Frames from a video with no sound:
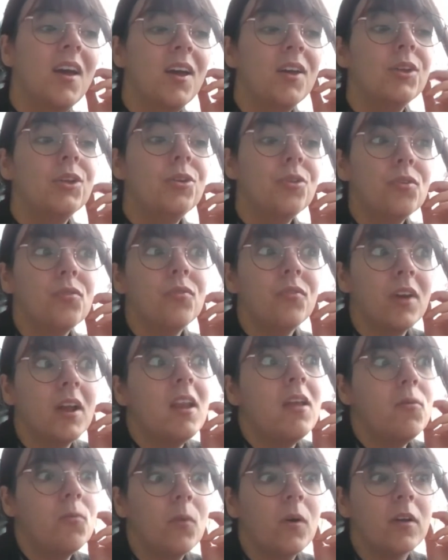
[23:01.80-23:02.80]
do
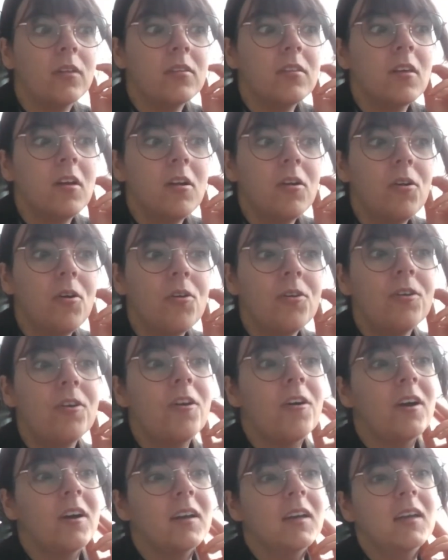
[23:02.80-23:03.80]
really want a long
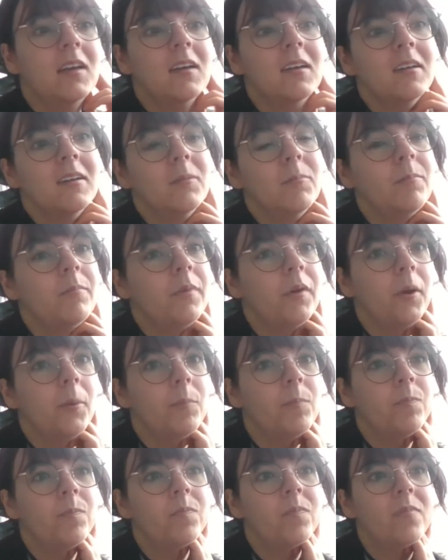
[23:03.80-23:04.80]
cardigan, but
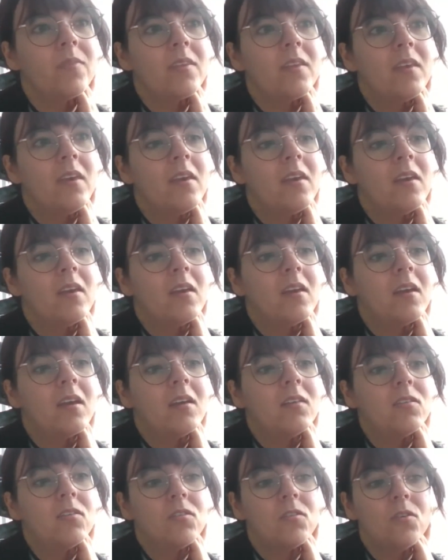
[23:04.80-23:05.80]

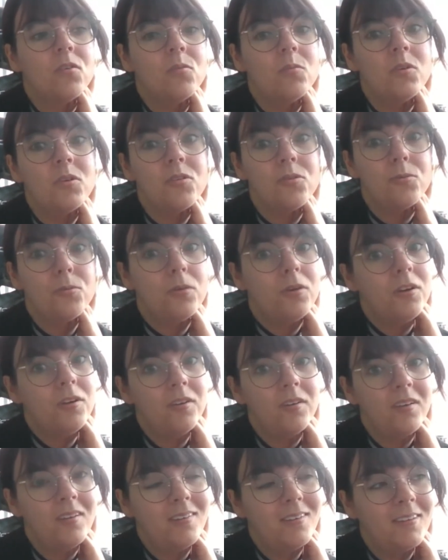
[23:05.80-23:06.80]
it's so much
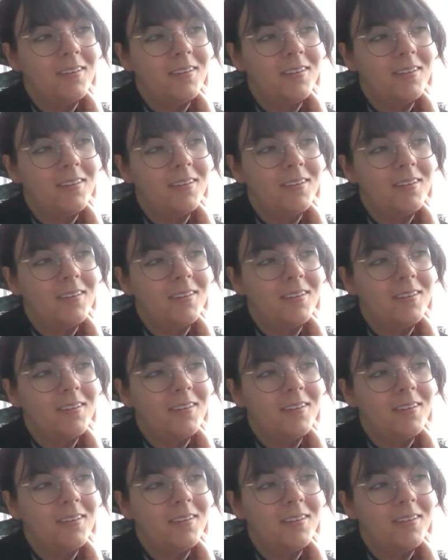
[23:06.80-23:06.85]
work.